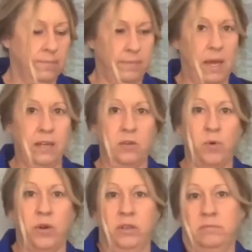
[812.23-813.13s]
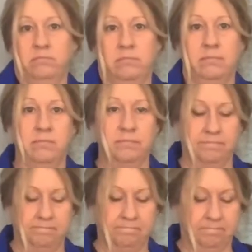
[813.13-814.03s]
I do more.
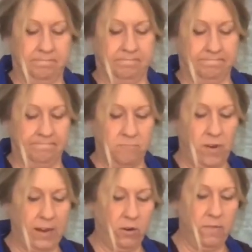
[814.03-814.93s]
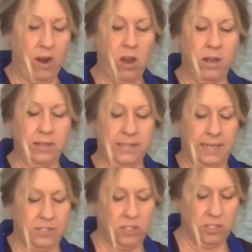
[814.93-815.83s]
Right or wrong,
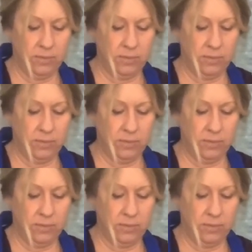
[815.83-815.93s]
that's just